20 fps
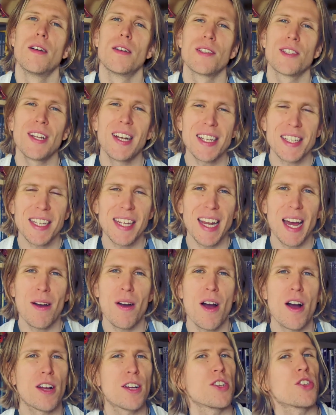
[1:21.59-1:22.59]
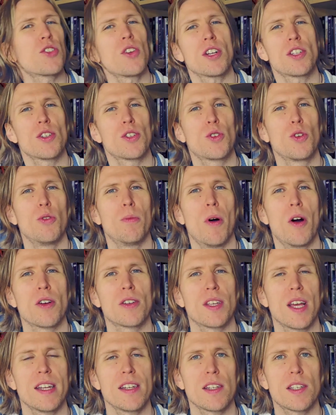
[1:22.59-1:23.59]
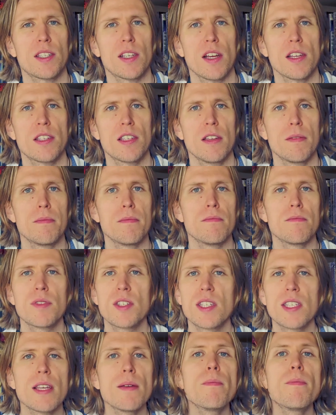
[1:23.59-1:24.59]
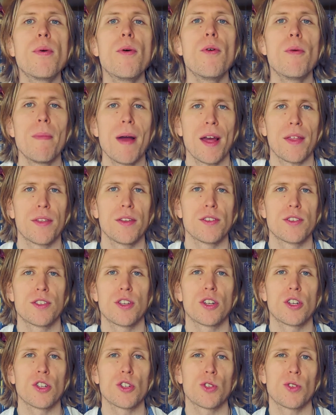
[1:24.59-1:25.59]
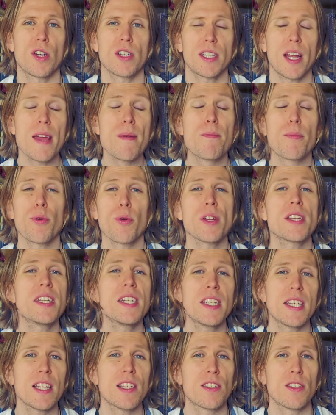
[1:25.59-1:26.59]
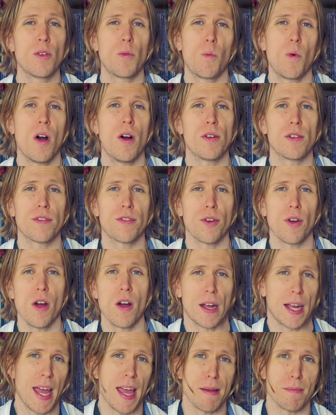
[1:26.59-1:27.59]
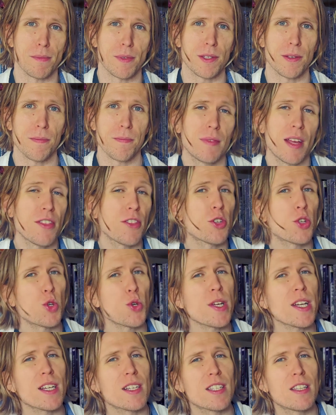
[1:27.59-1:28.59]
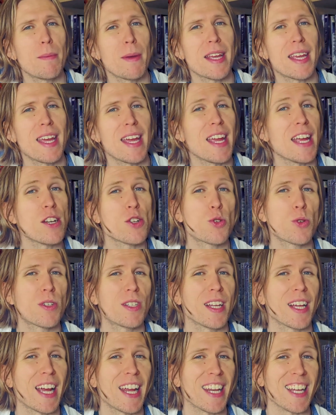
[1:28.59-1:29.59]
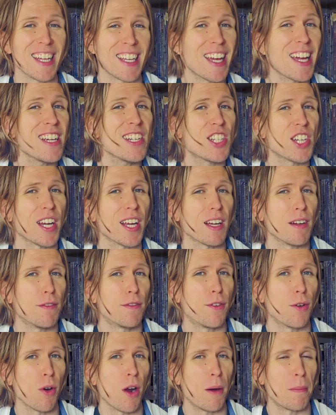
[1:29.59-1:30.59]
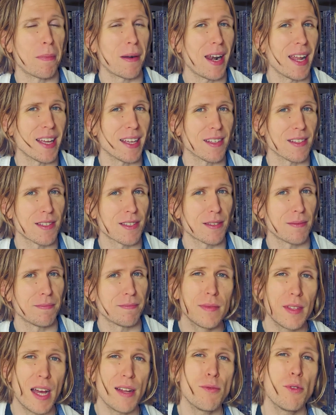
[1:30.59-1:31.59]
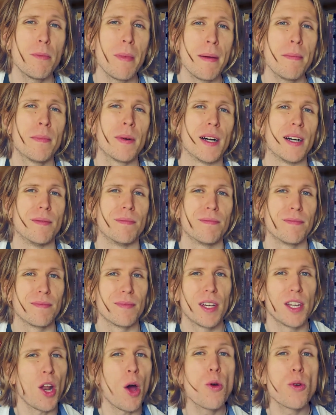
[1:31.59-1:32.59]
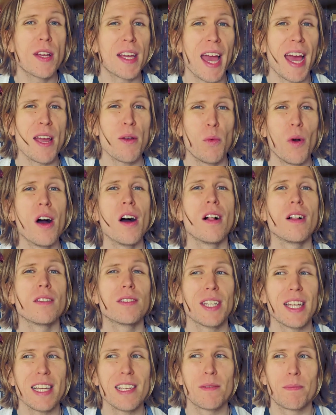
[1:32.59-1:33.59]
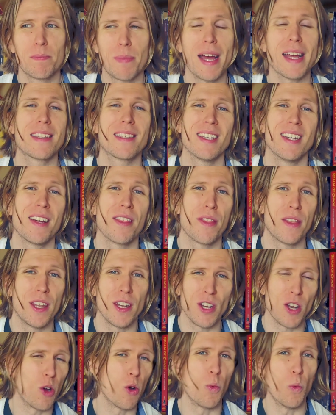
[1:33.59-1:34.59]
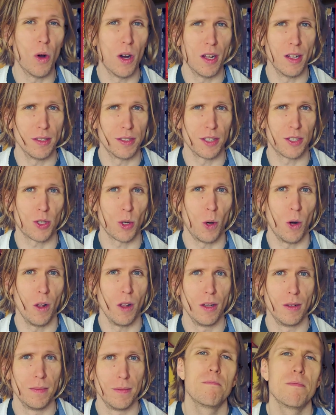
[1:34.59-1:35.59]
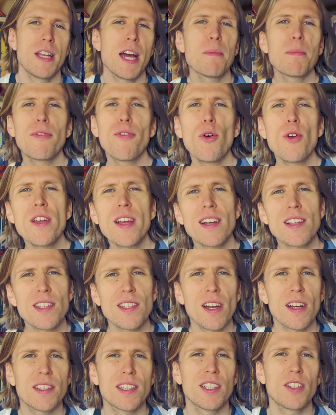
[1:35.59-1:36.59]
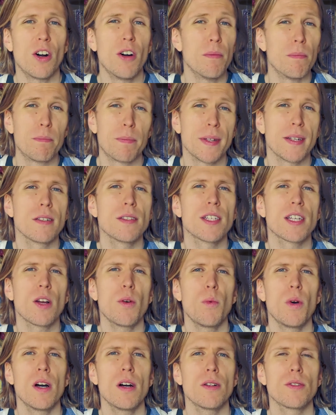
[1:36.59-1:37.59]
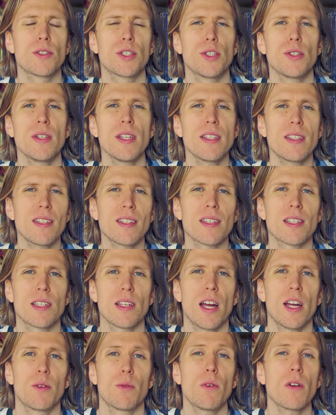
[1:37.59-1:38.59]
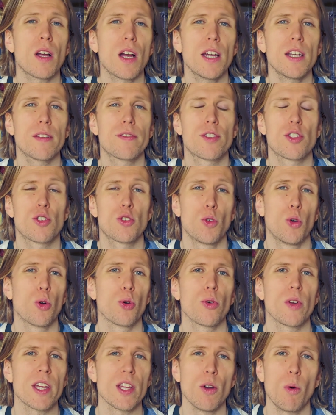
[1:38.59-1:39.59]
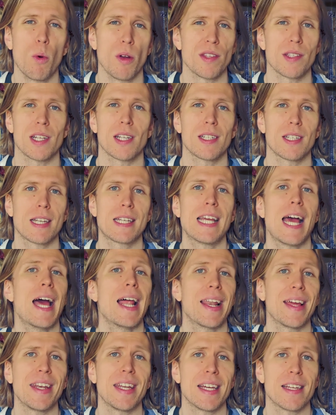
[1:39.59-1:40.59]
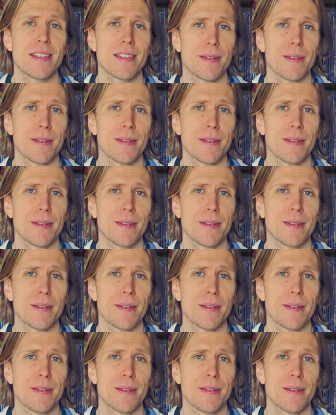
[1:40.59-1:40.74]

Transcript: So let's get out our constructor's toolbox and discuss some simple methods to construct a pretty decent world for our games, and the tricks that make it interesting and engaging for our players. And remember, an okay world is better than no world at all. Now, before you get started on building a world, you need to decide what kind of story you're wanting to tell in it.